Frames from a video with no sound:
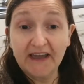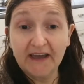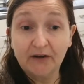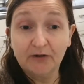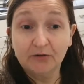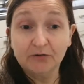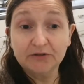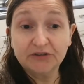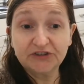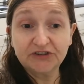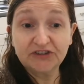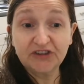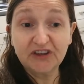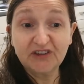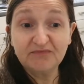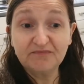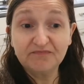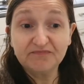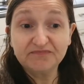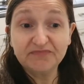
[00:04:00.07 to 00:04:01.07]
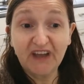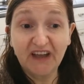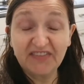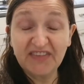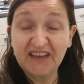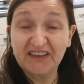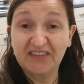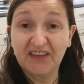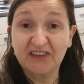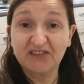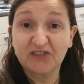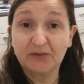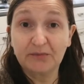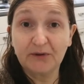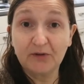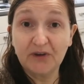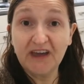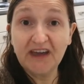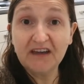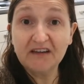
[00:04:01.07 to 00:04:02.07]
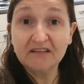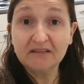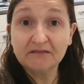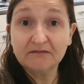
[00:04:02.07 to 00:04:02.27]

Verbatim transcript: else? I think that's about it.